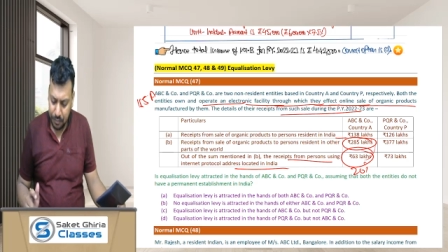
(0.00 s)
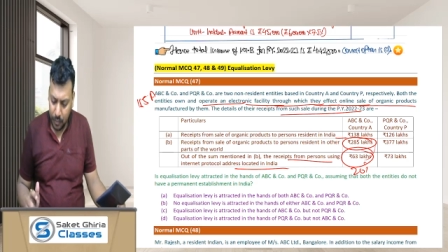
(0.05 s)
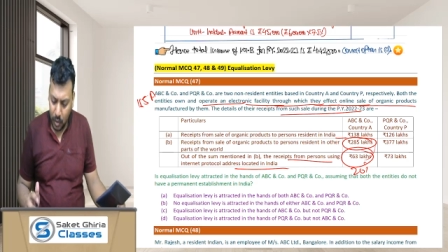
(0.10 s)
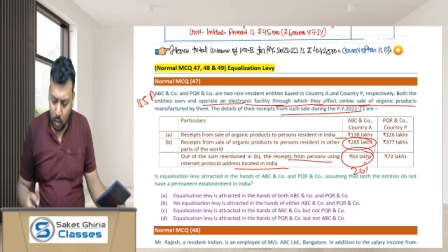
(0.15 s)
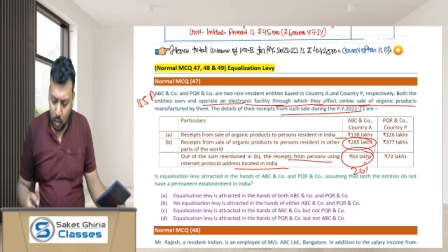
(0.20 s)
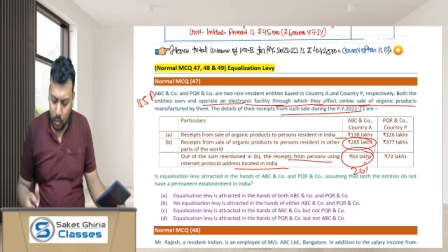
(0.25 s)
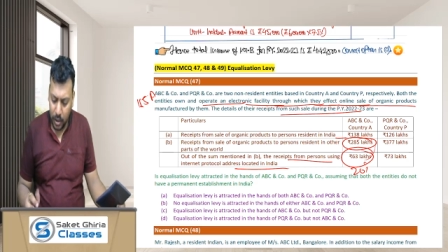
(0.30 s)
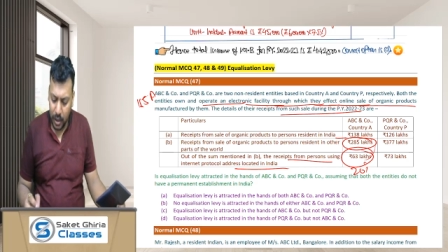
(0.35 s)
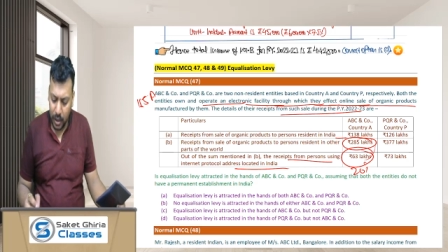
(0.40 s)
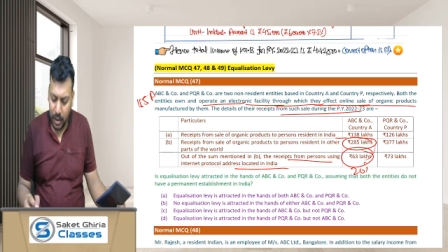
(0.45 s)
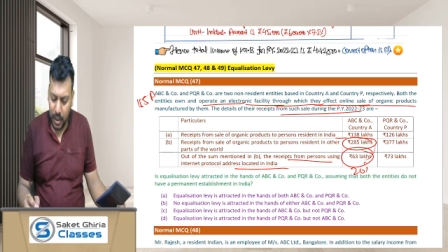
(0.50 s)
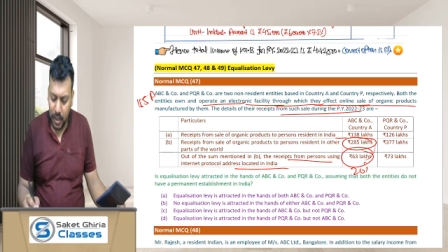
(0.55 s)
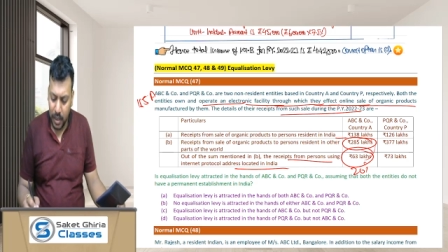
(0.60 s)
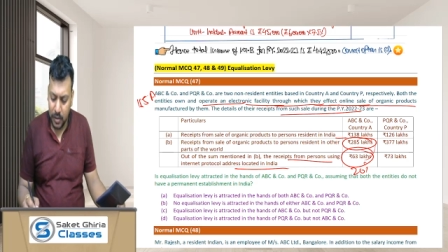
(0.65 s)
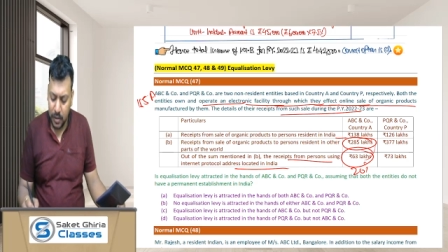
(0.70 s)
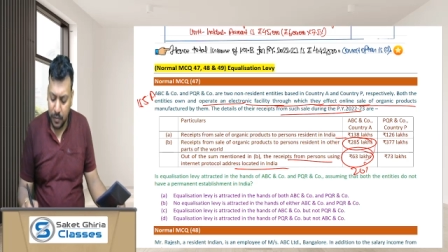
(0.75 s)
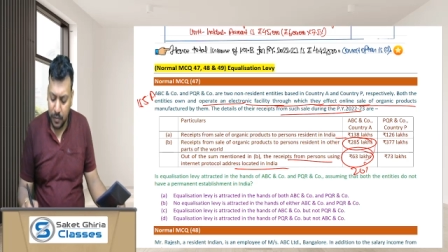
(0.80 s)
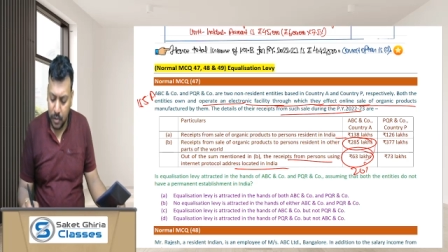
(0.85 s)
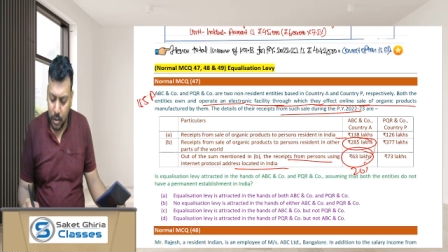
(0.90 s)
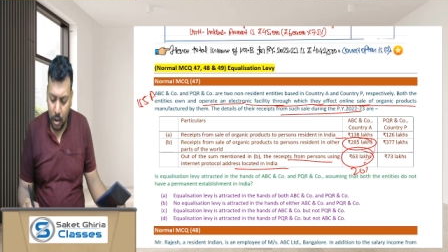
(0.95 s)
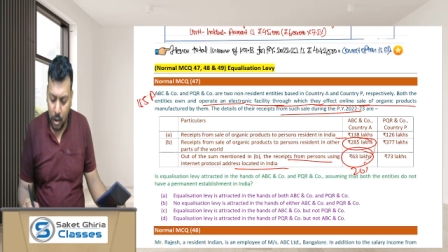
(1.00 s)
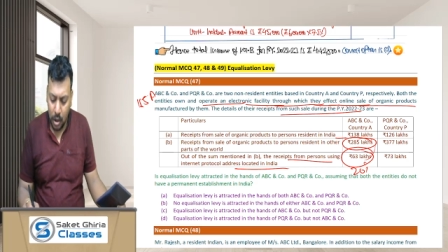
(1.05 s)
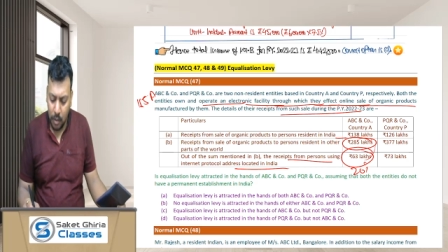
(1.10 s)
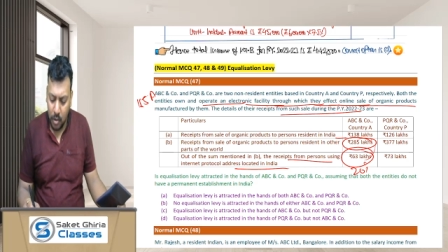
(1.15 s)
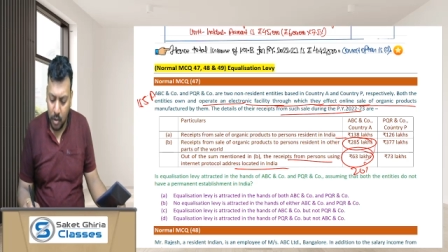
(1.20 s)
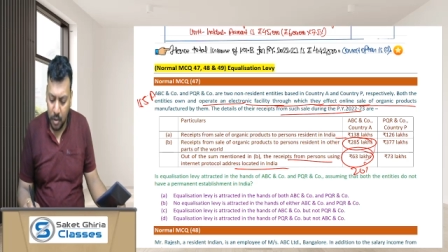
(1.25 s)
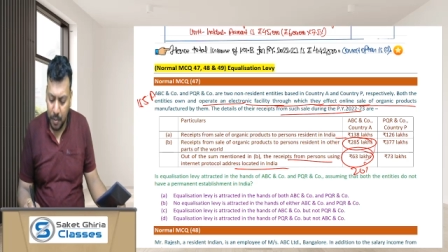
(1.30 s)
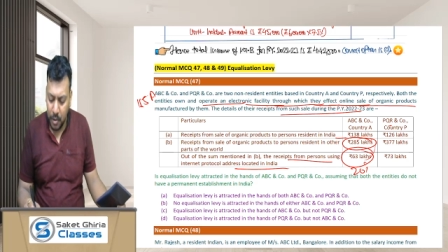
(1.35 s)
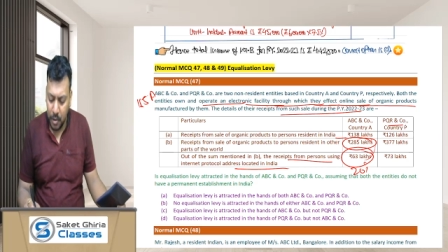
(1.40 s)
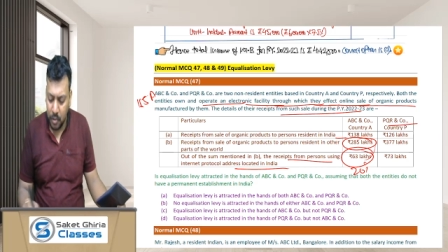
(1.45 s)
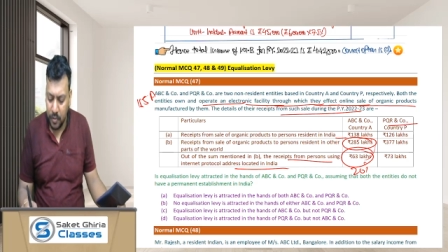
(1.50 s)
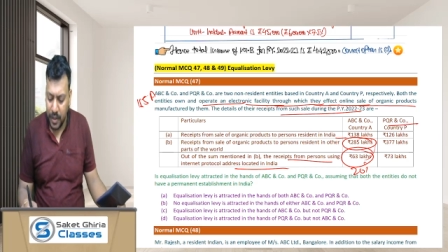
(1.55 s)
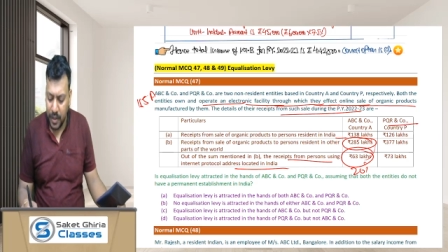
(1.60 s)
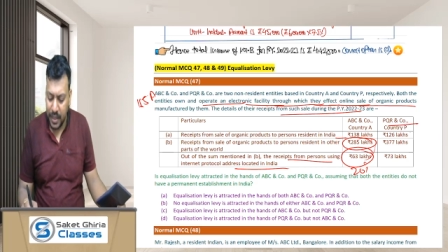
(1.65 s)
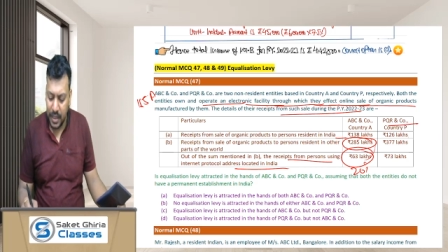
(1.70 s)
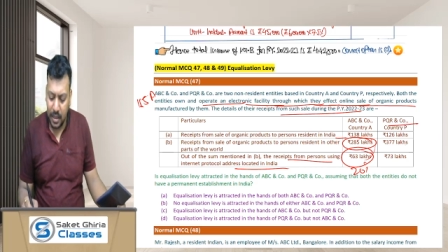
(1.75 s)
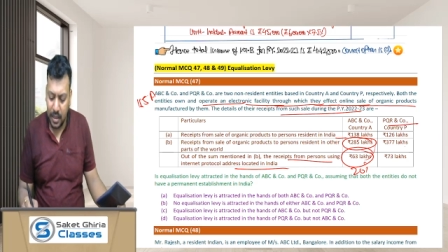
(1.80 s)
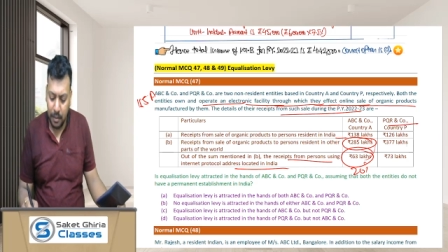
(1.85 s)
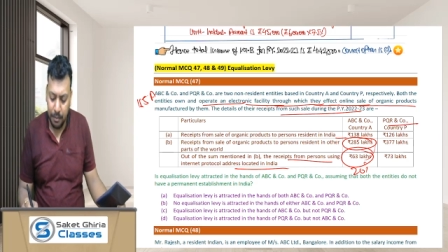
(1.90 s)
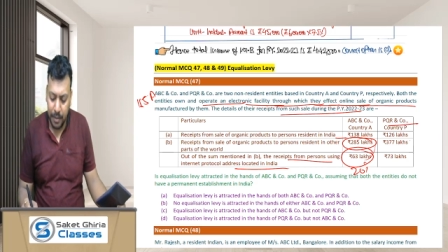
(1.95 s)
Okay, if you talk about PQR
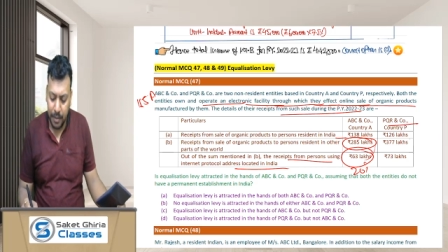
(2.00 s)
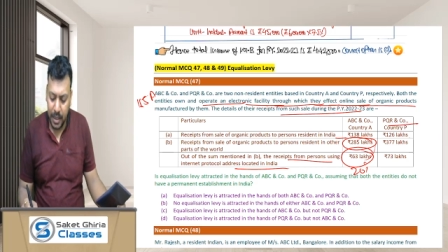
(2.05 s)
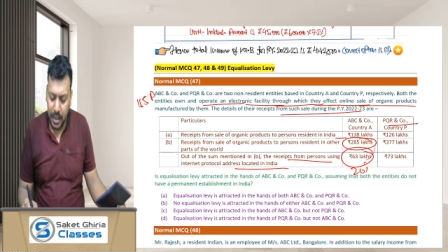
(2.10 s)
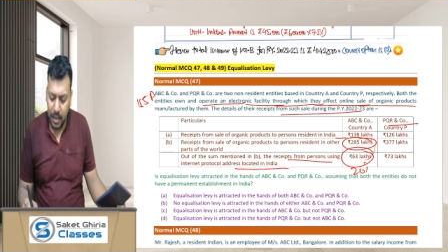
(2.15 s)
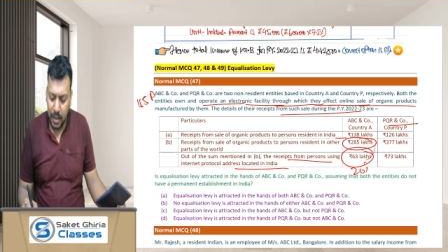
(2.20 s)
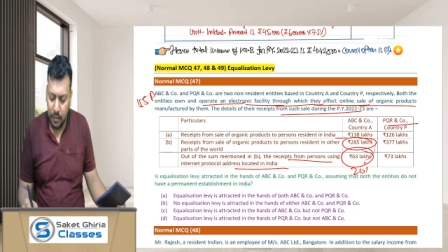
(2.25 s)
and company,